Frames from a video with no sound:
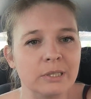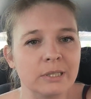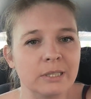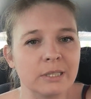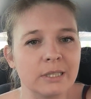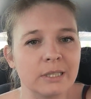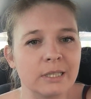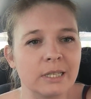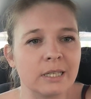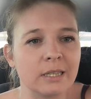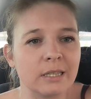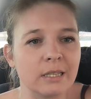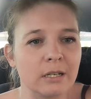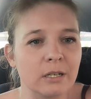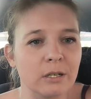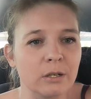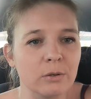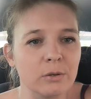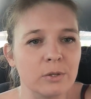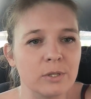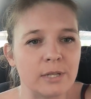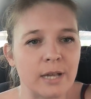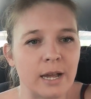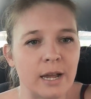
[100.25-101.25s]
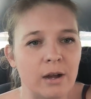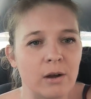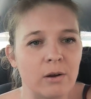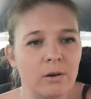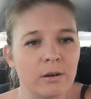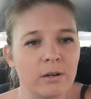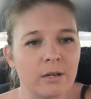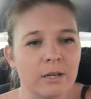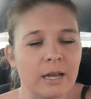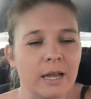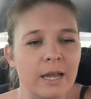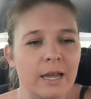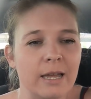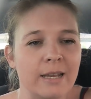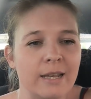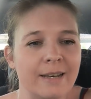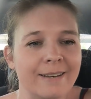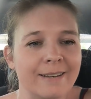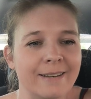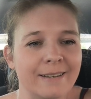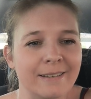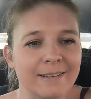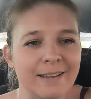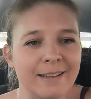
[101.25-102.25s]
get the news out
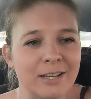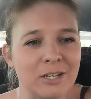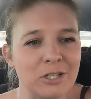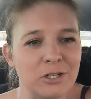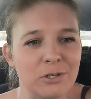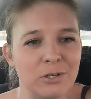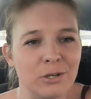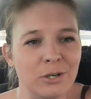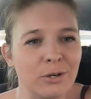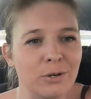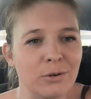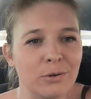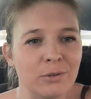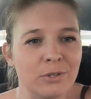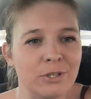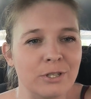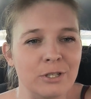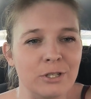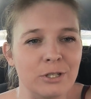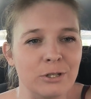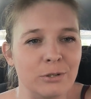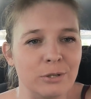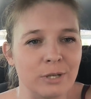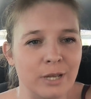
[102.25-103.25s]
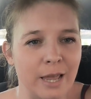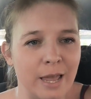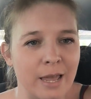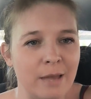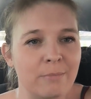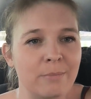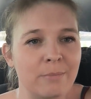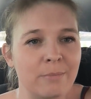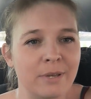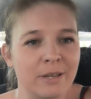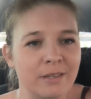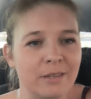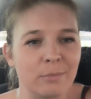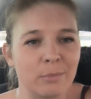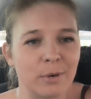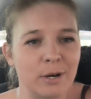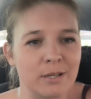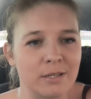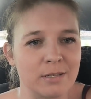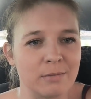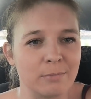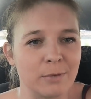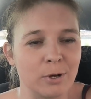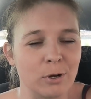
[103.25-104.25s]
and let you know that you can be in the
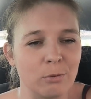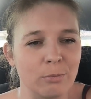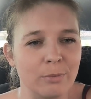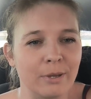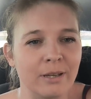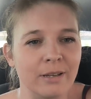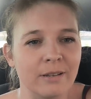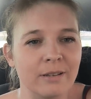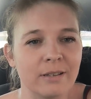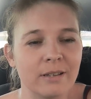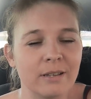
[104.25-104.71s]
present moment.